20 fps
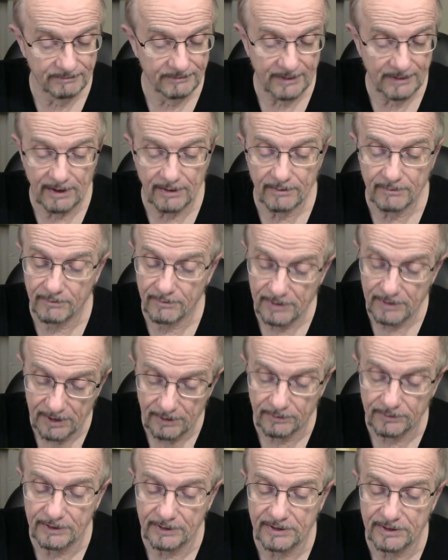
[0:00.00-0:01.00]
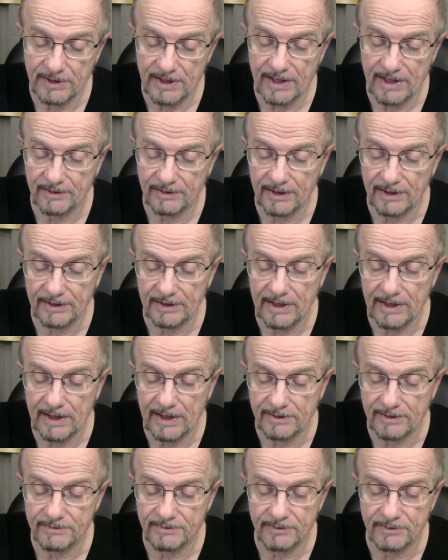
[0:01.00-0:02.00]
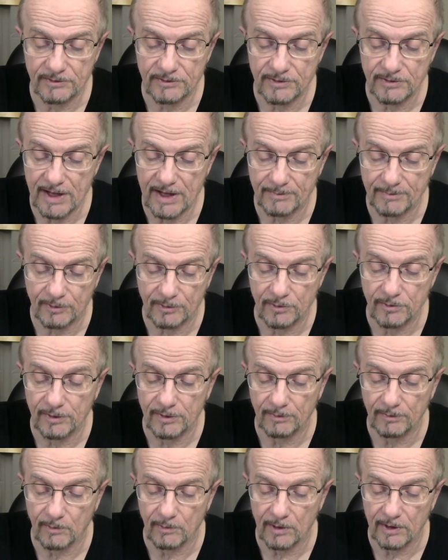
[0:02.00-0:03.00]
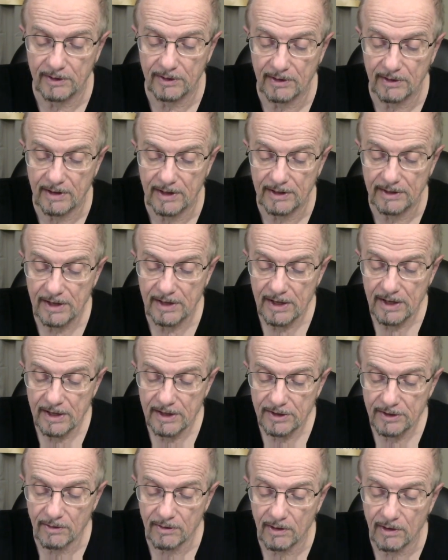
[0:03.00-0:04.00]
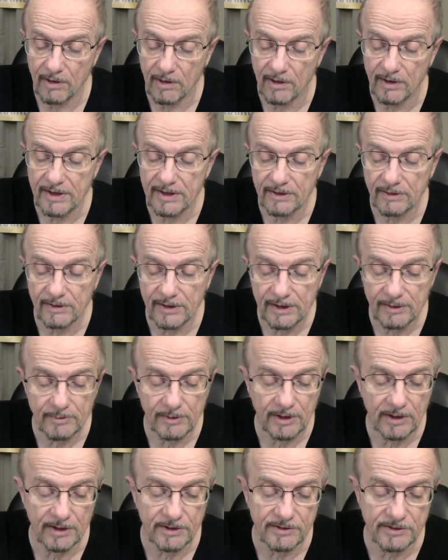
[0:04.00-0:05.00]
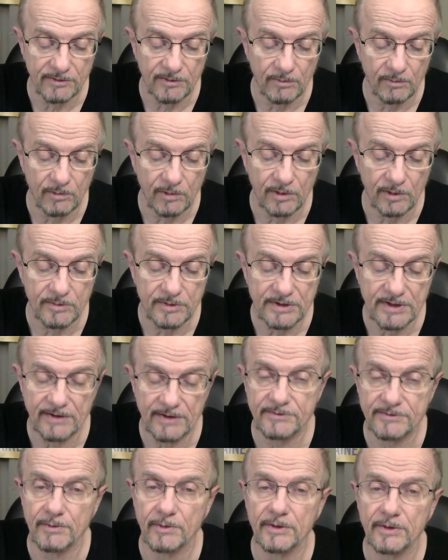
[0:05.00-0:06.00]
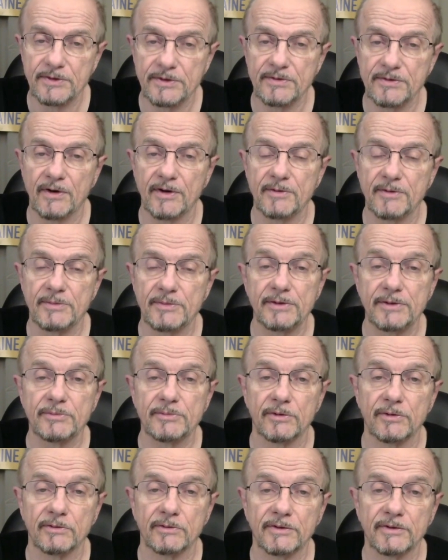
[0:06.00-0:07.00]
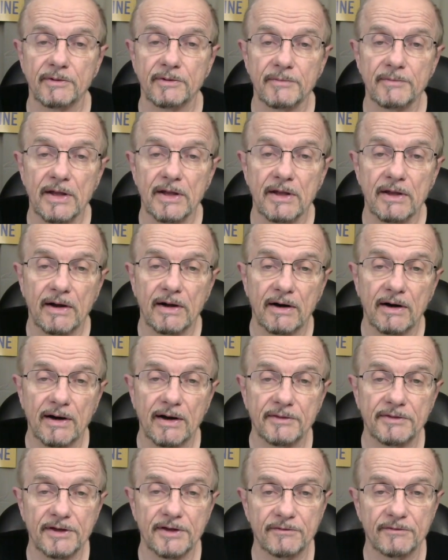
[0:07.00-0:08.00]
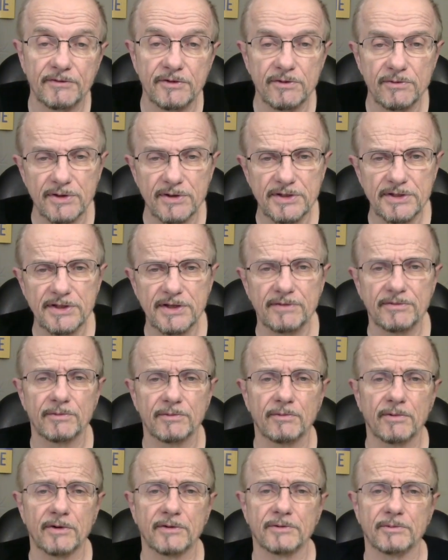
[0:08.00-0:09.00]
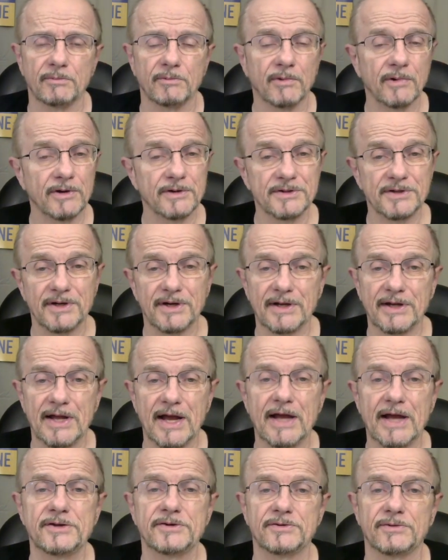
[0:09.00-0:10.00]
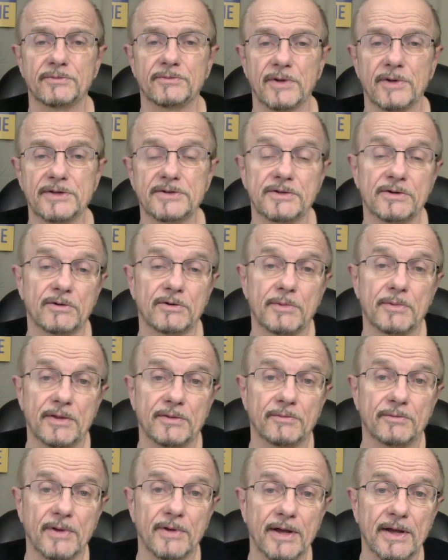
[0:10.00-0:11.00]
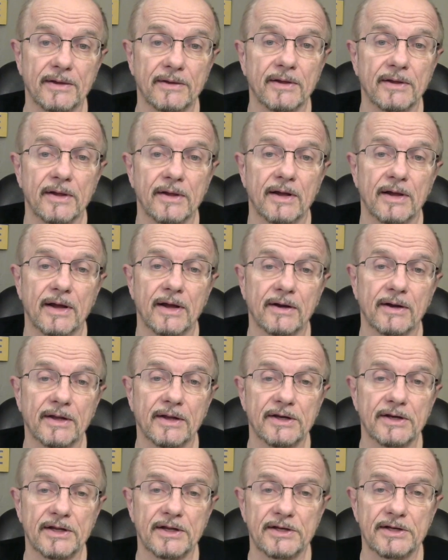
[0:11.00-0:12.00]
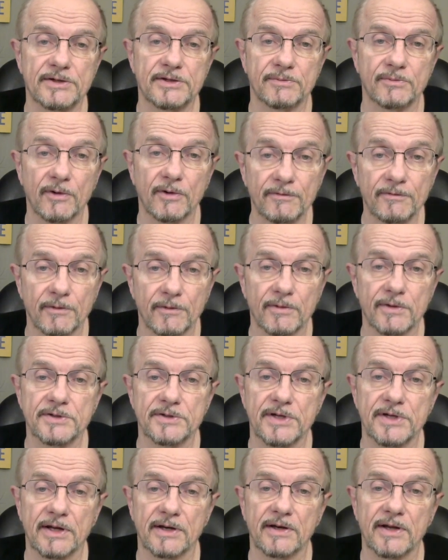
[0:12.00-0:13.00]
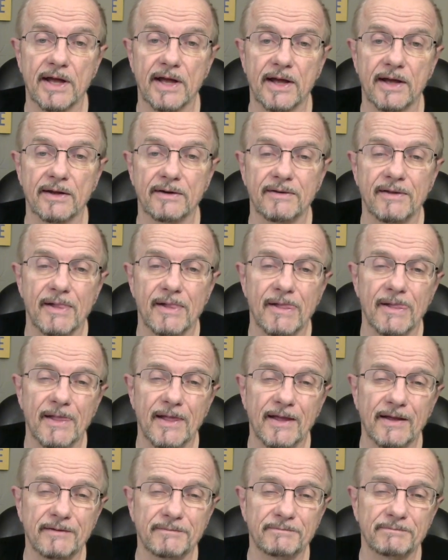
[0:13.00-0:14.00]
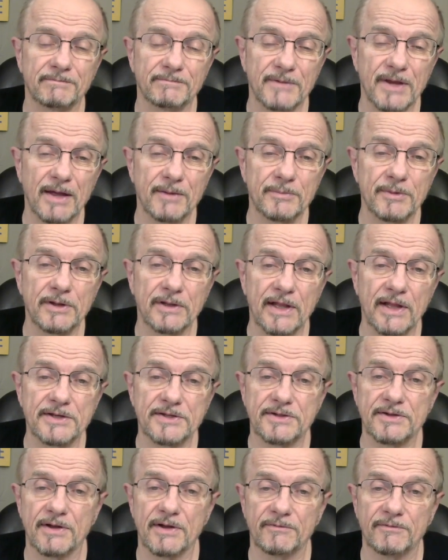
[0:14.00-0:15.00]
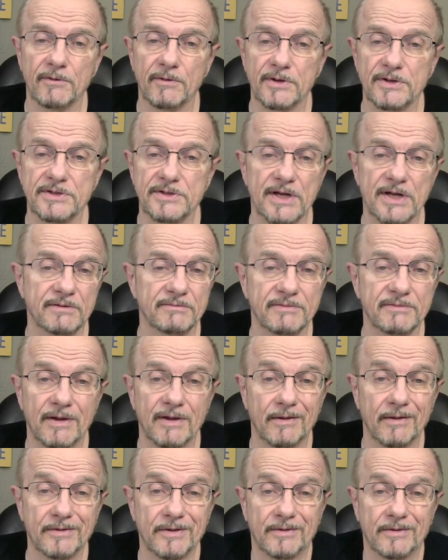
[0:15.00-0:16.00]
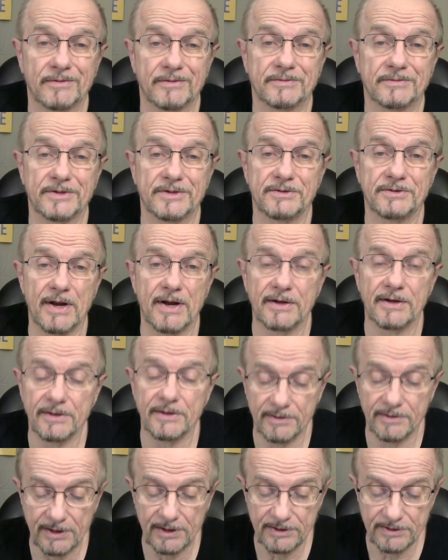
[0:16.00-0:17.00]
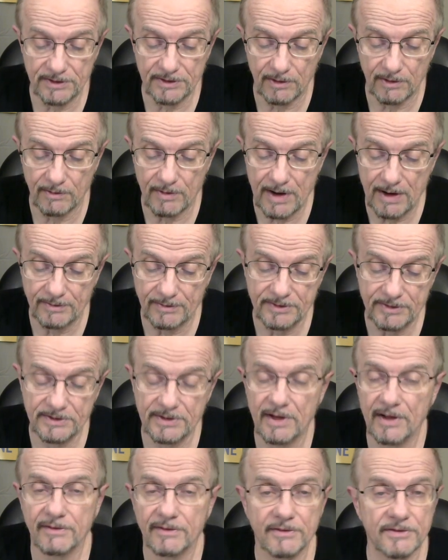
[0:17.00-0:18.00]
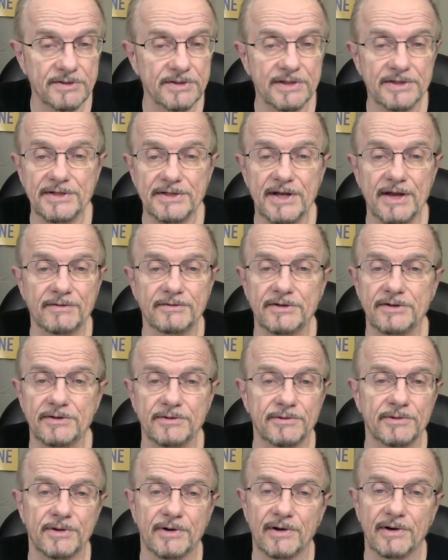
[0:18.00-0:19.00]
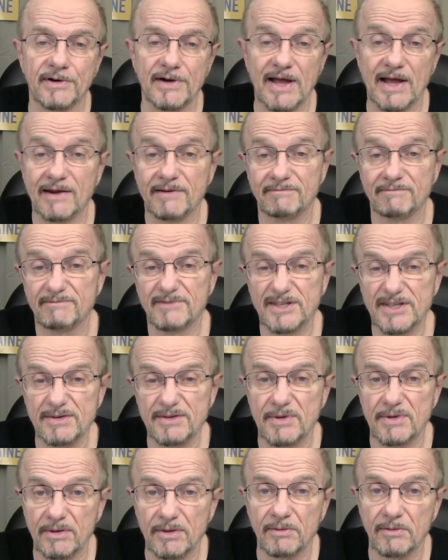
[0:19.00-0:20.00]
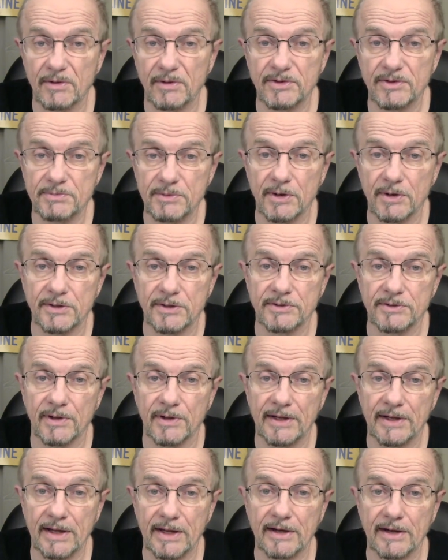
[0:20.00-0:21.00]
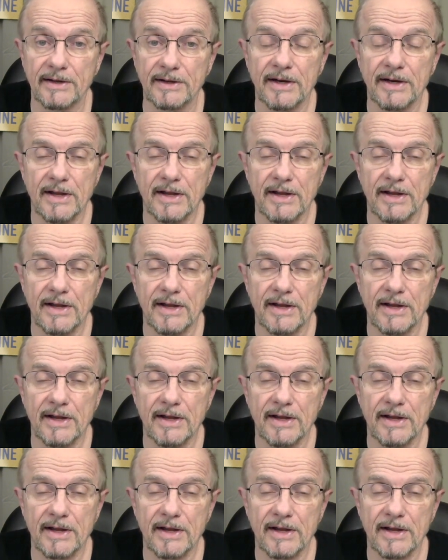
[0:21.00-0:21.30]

you know, yielding to that and letting God do that pruning work, all right? You are already clean because of the word which I have spoken. You've already been pruned, all right? That if you receive the word's going to guide you in ways that, oh, by the way, are going to get you more focused on God and a bit less focused on all the other distracting things that are around us. There's things you have to do that are not seemingly real spiritual. I get it.